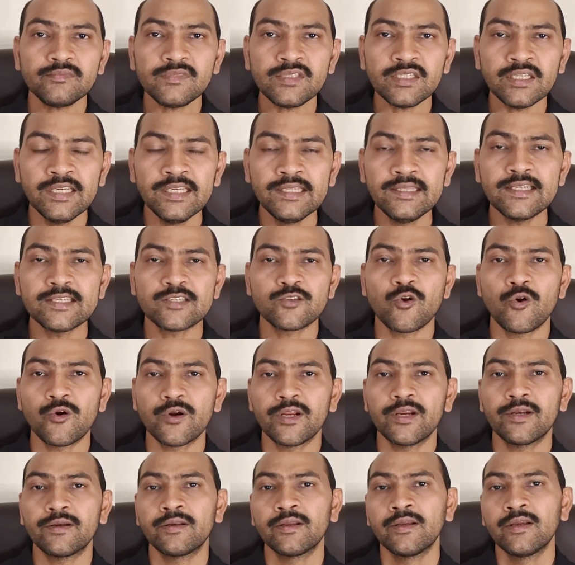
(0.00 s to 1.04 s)
in this
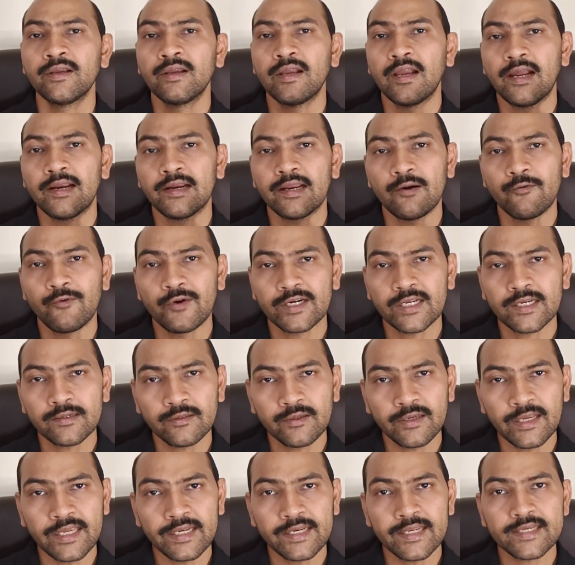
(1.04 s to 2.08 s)
audit and what are the
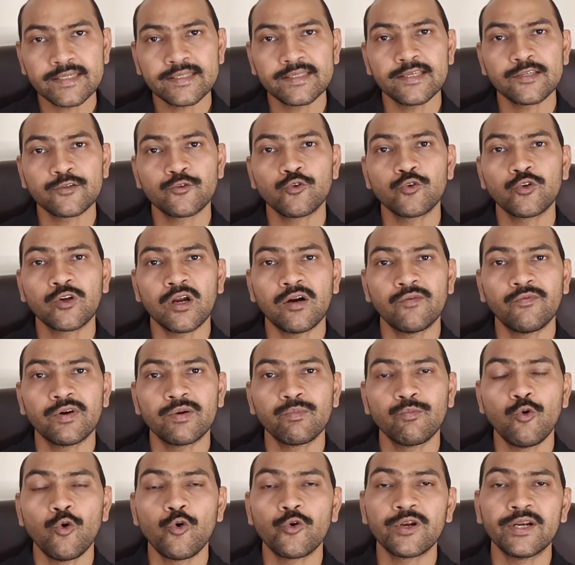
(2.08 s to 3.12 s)
areas they should cover
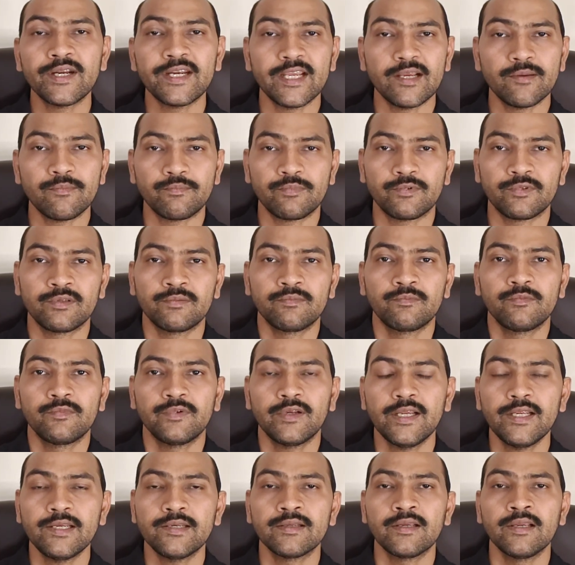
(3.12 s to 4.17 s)
more in depth,
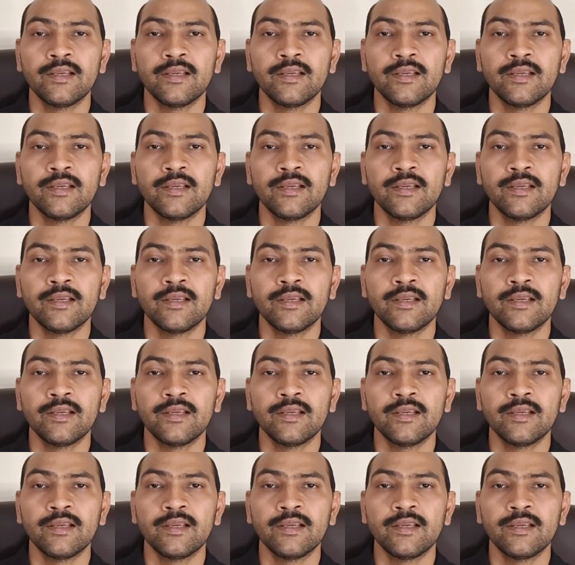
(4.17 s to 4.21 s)
right?